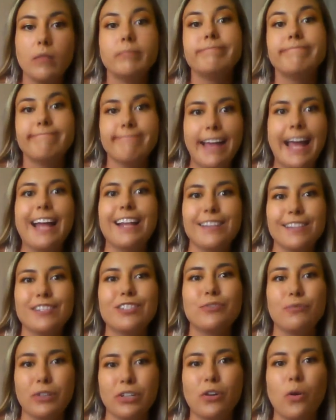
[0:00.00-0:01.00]
Hence
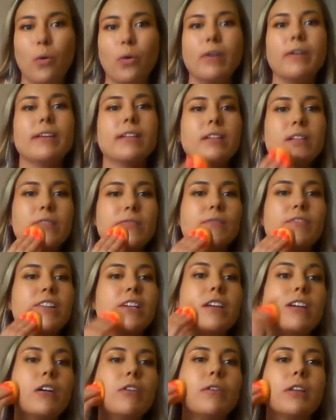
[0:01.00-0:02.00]
recording this
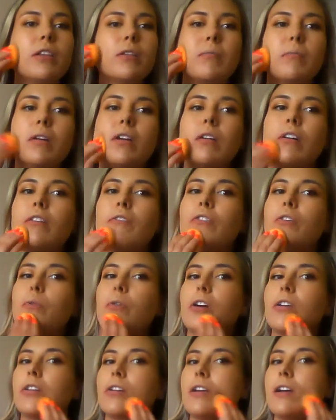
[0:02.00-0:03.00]
video in the middle of the
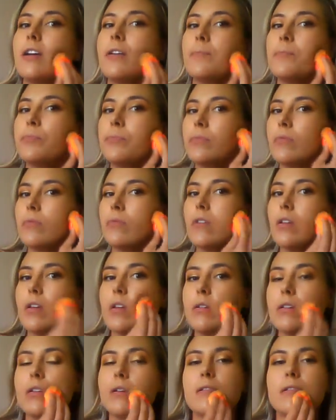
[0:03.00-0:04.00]
workday.
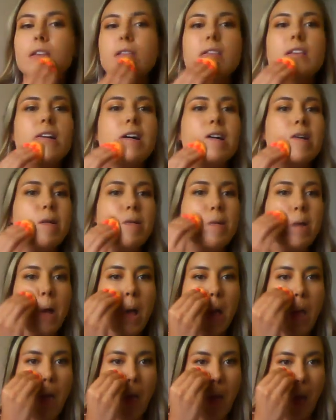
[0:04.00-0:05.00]
So
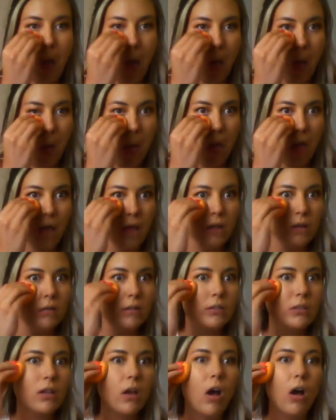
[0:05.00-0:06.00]

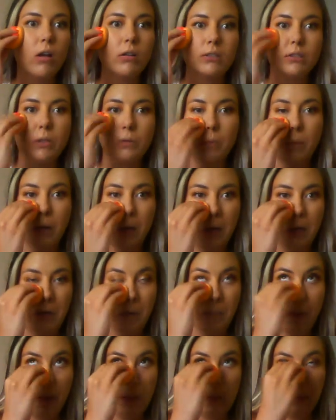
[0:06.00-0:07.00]
also really
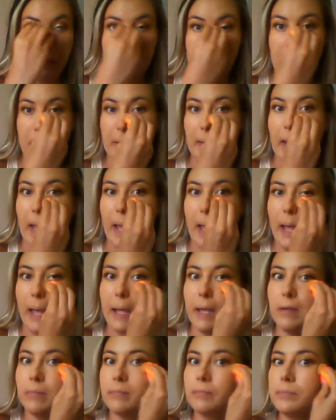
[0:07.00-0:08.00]
depends on the
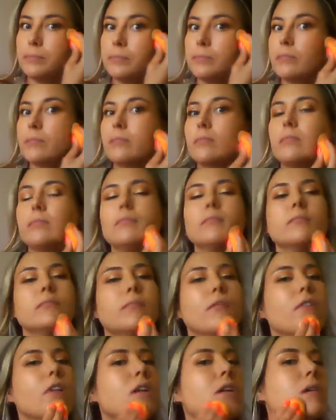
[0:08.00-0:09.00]
day
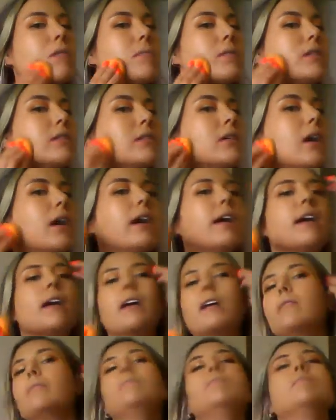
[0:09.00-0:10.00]
and how busy I am.